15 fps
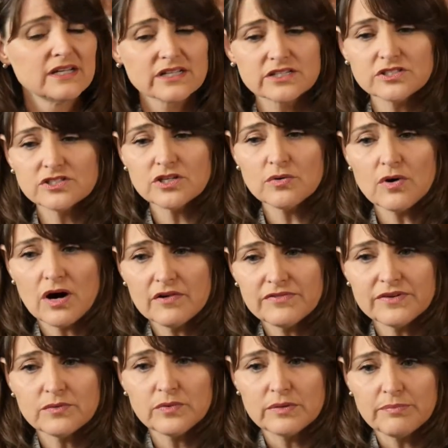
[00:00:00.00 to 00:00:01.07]
Because so
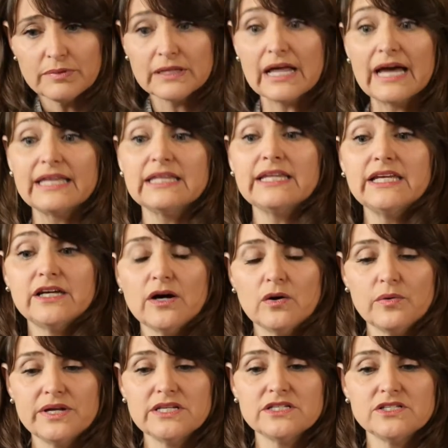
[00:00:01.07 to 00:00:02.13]
often we blindly
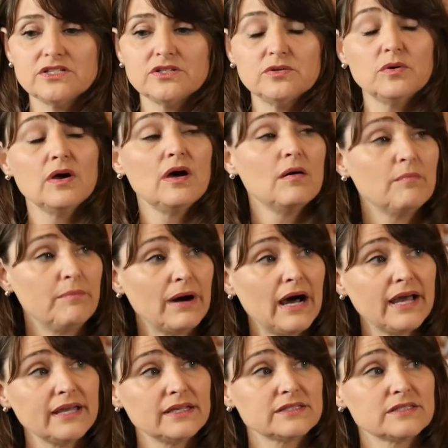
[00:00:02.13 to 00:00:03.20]
go into
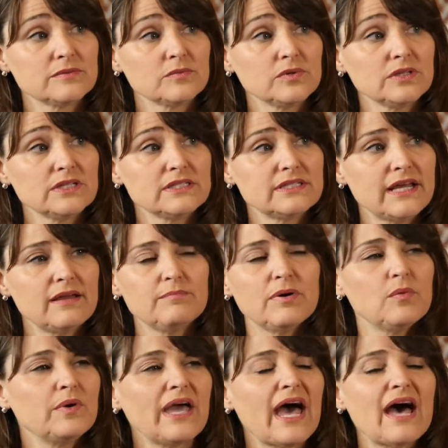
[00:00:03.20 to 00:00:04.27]
buying some real estate,
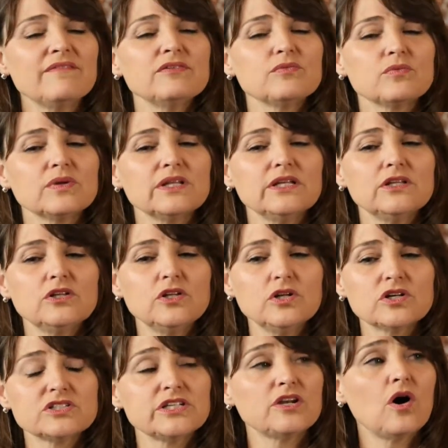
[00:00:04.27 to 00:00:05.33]
but we haven't really
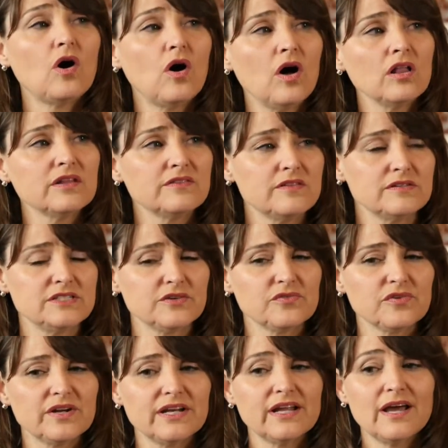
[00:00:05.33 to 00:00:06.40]
looked at all of the
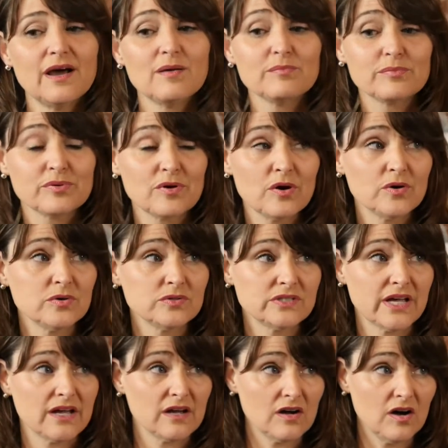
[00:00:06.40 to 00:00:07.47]
different
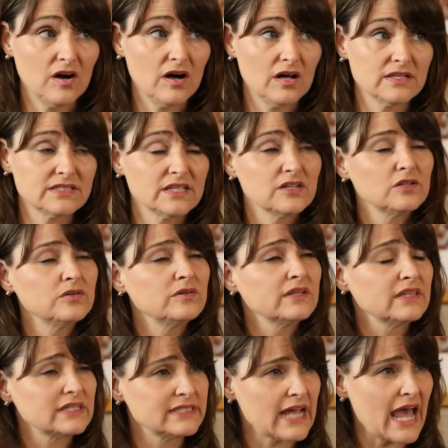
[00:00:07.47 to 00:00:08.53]
pros and cons,
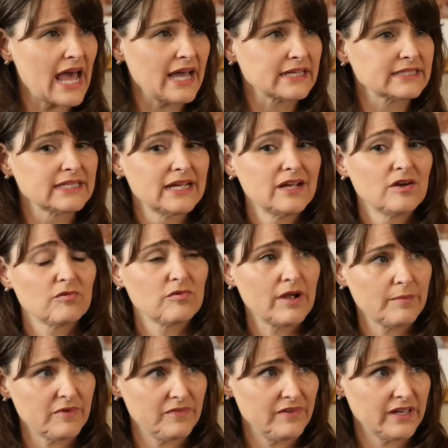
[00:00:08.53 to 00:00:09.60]
including the tax
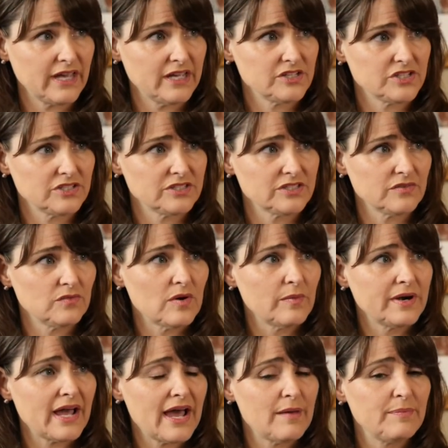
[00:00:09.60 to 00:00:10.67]
ramifications of
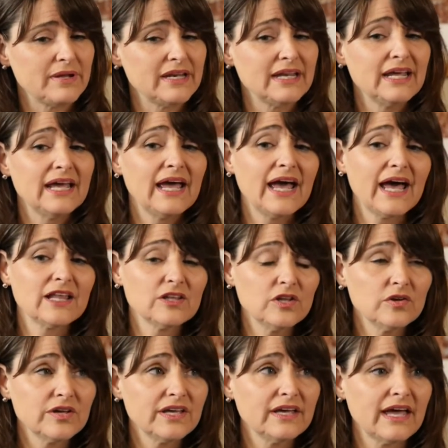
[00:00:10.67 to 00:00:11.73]
what would happen,
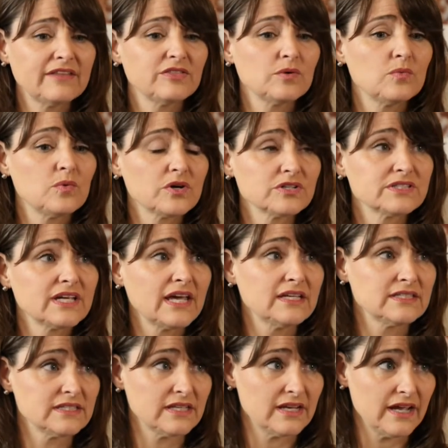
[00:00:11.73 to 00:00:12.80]
and looking at the worst
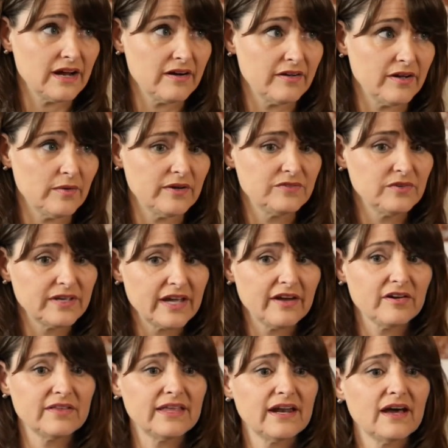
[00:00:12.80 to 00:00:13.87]
case scenario if you
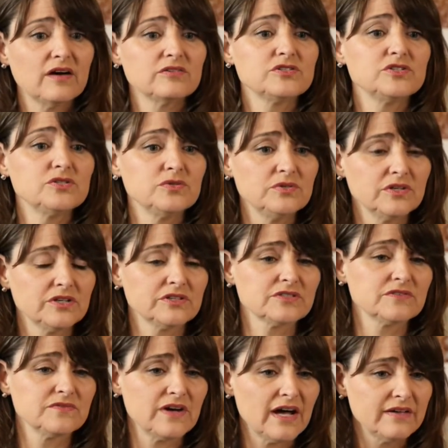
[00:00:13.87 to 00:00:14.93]
carry that out 2
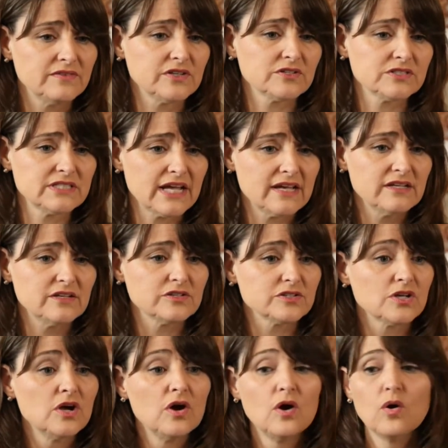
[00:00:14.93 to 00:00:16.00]
years, 5 years, 10
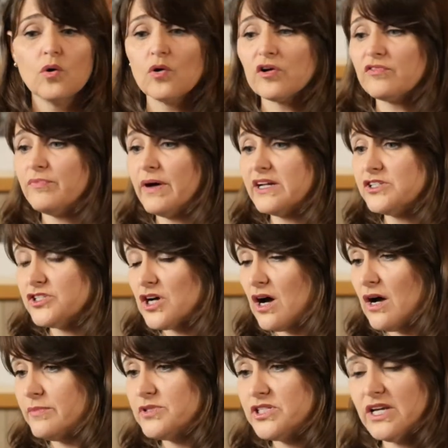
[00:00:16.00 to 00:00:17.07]
years, or if my
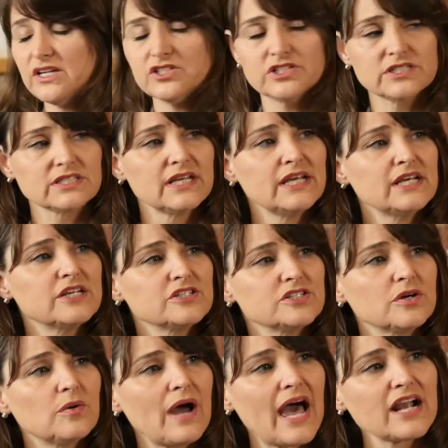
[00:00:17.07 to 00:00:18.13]
job changes.
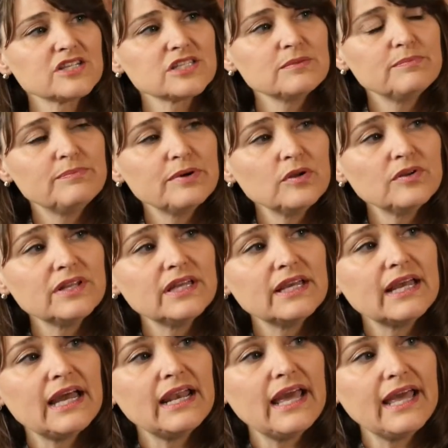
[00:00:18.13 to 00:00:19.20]
So actually
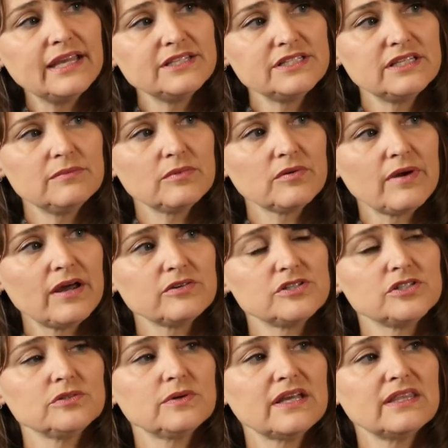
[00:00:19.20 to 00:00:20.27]
building an A team
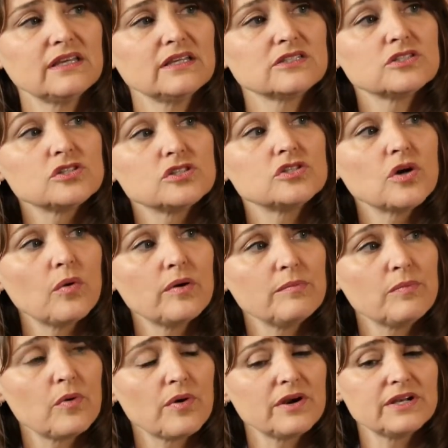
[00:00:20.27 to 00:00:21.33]
around you, I think, is so
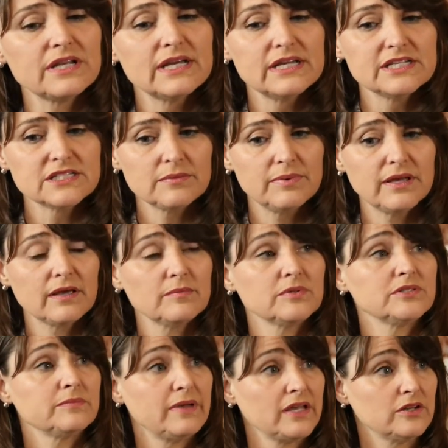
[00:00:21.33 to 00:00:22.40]
important to being
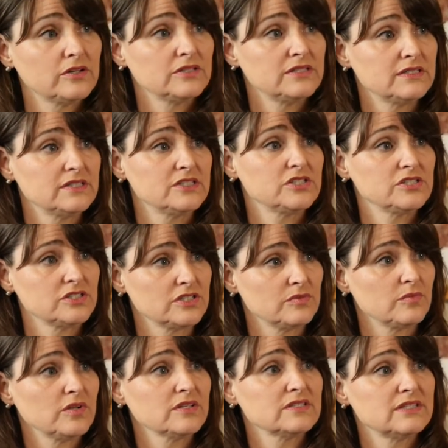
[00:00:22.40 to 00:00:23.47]
able to make good decisions
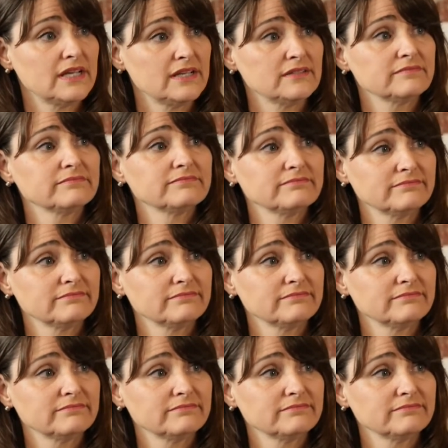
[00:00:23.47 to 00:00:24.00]
in real estate.